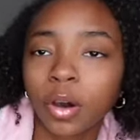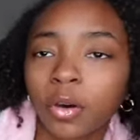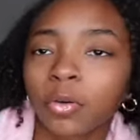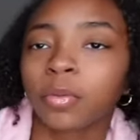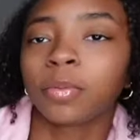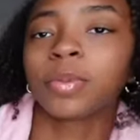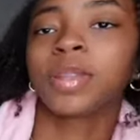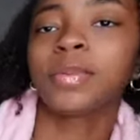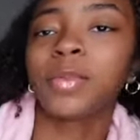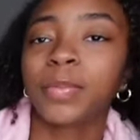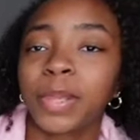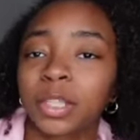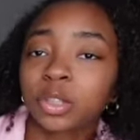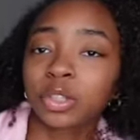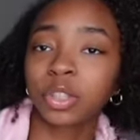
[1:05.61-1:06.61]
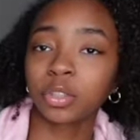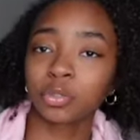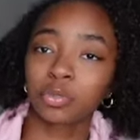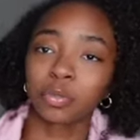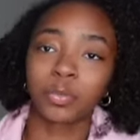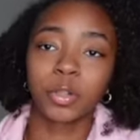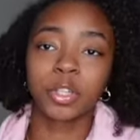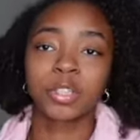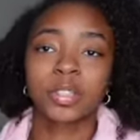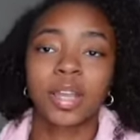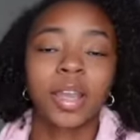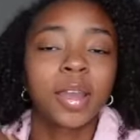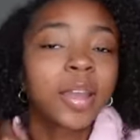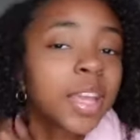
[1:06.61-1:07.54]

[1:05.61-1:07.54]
Oh, let me make sure there's room on the side.